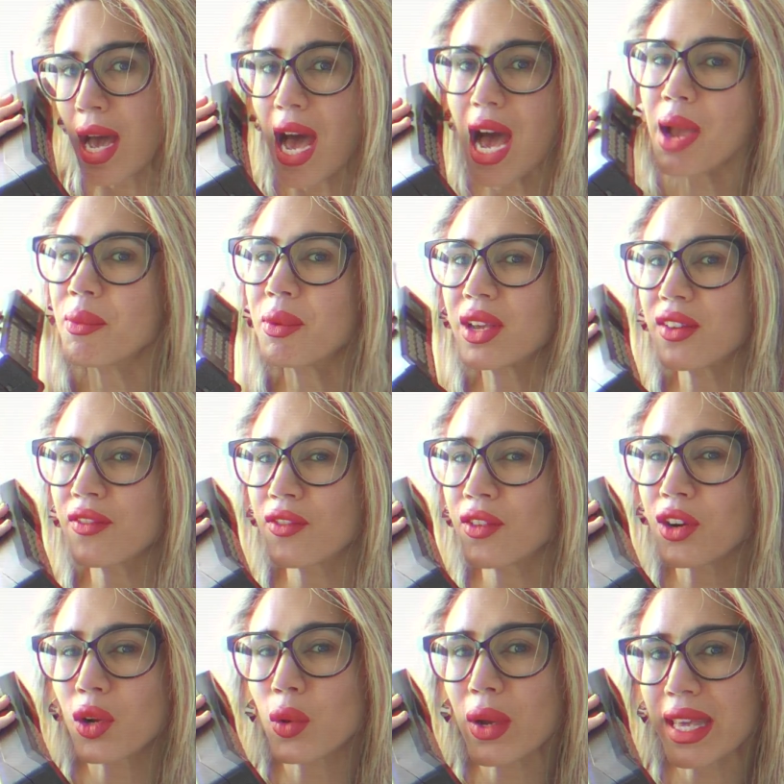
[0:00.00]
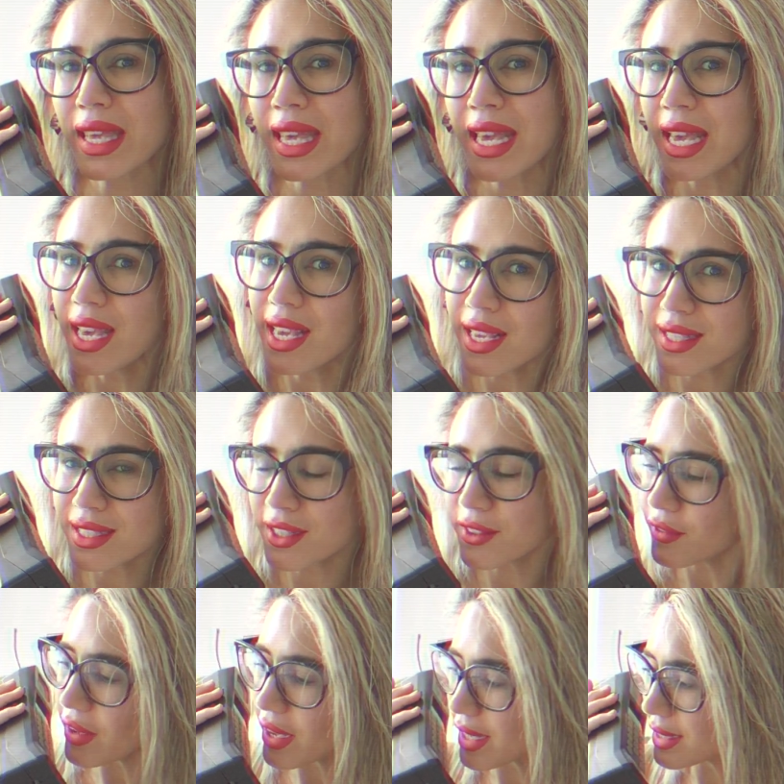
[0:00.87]
I'm looking for a quick, easy
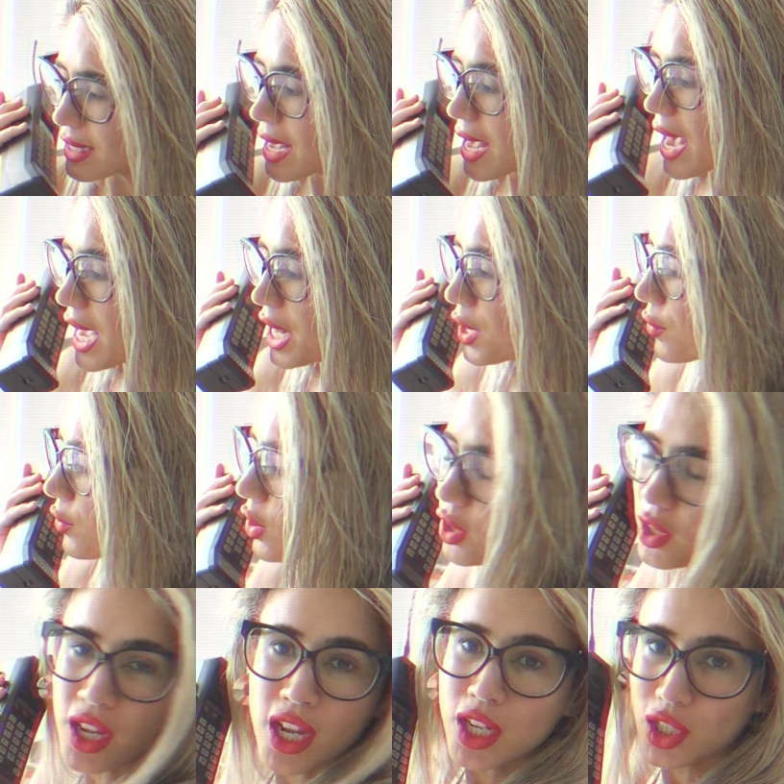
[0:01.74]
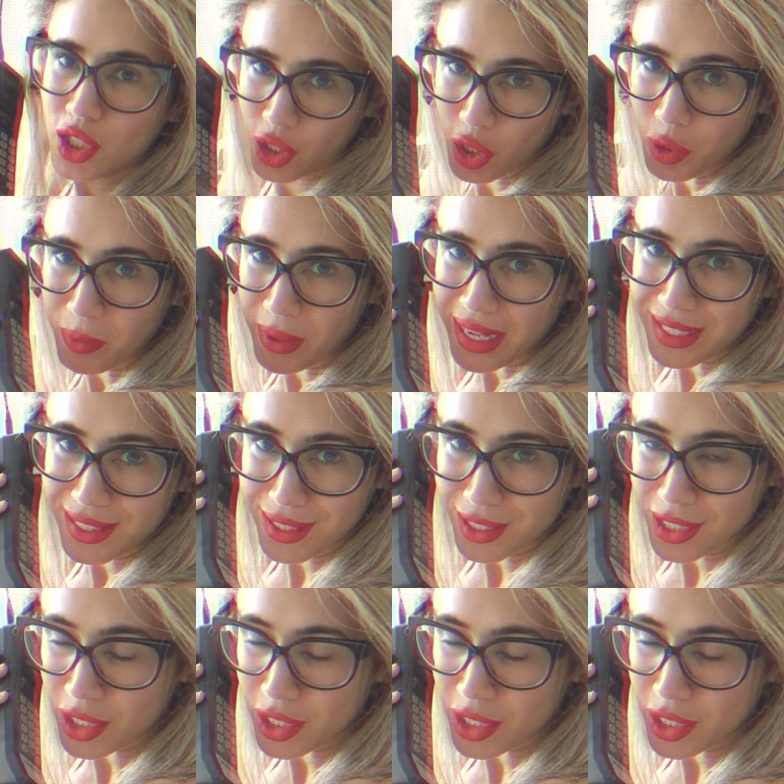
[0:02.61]
fix and you've got 2 minutes to